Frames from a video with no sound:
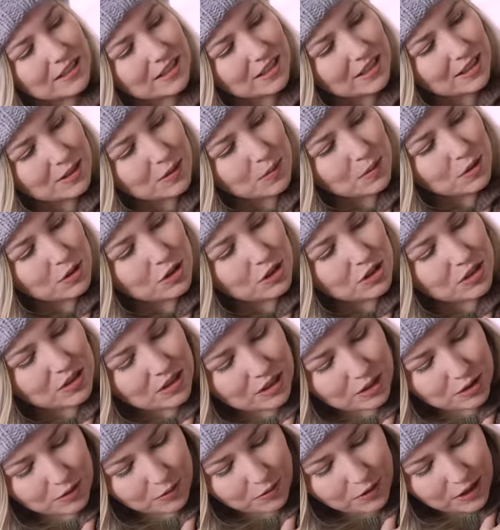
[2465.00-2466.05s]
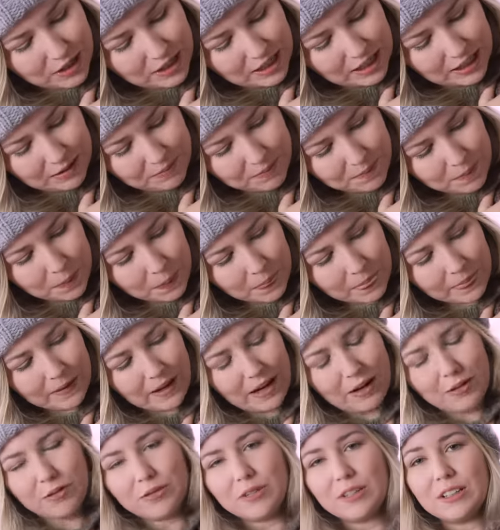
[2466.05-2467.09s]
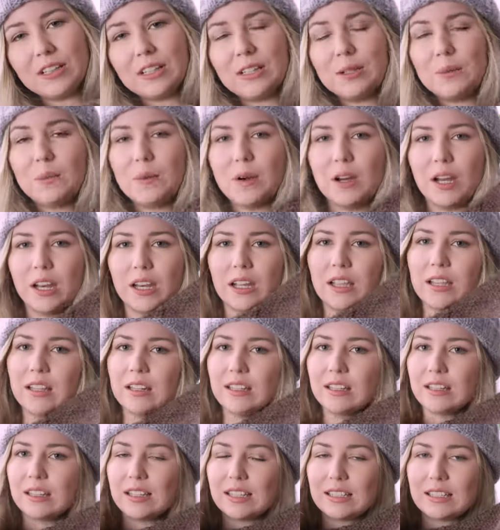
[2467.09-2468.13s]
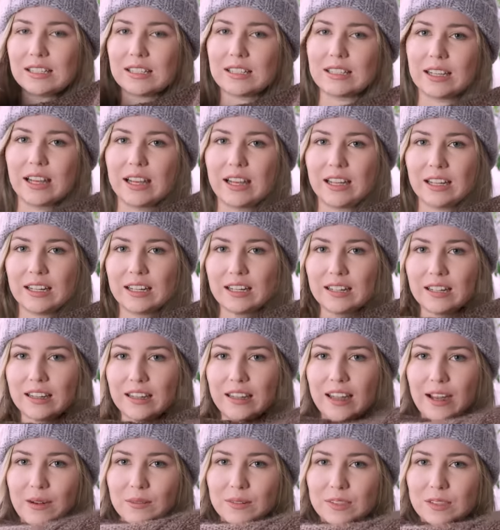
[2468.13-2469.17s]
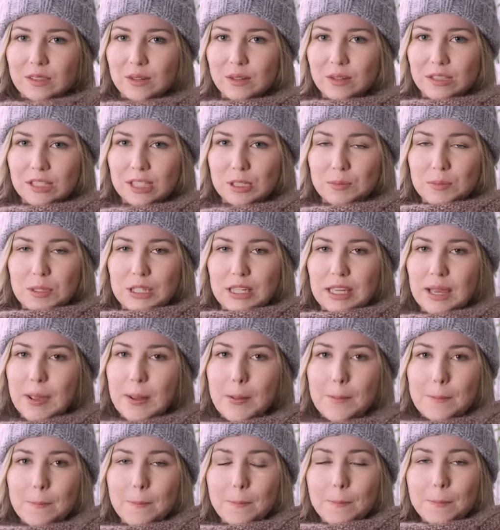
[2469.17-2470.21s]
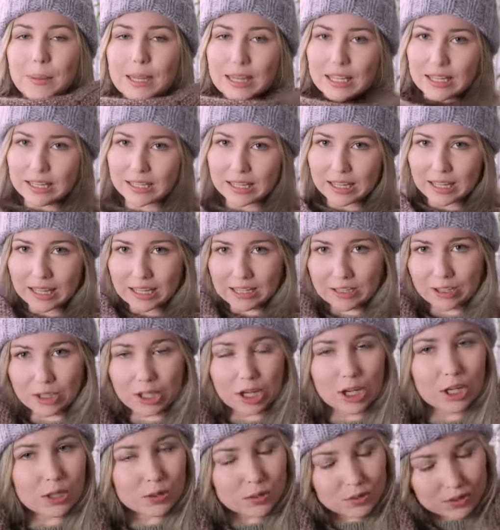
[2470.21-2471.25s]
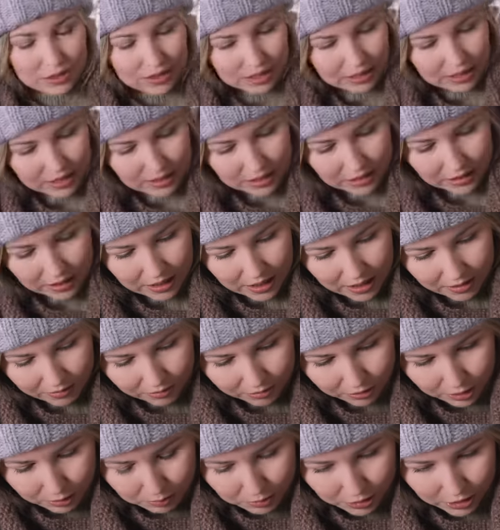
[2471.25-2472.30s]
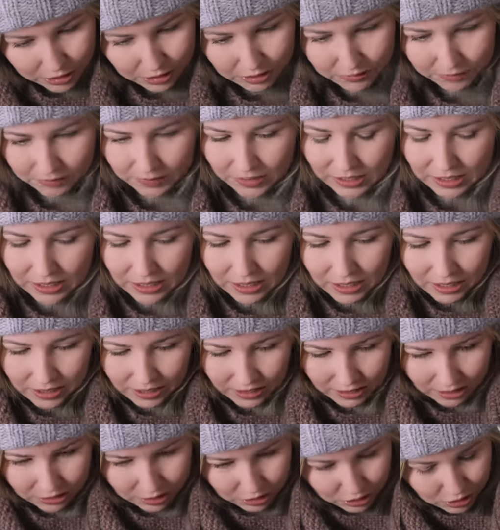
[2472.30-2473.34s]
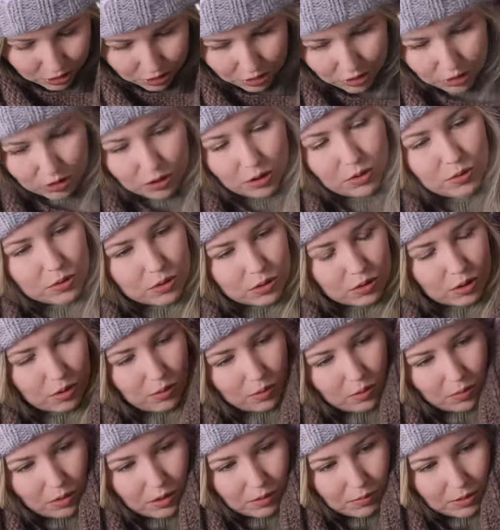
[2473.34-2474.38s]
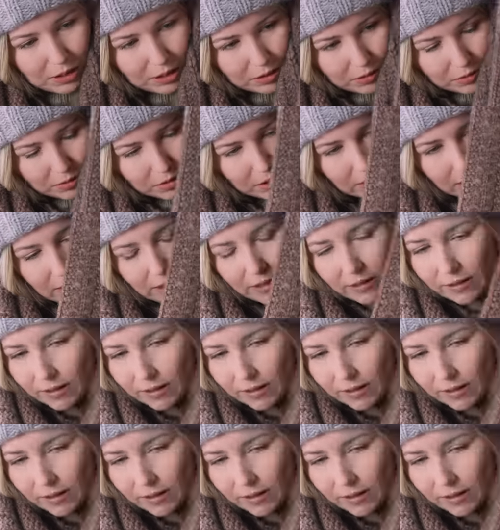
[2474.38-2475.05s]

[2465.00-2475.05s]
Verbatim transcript: this was just such a fun knit. I really wanted a design that was going to be big and cozy and comfortable. It is so, so warm and cozy.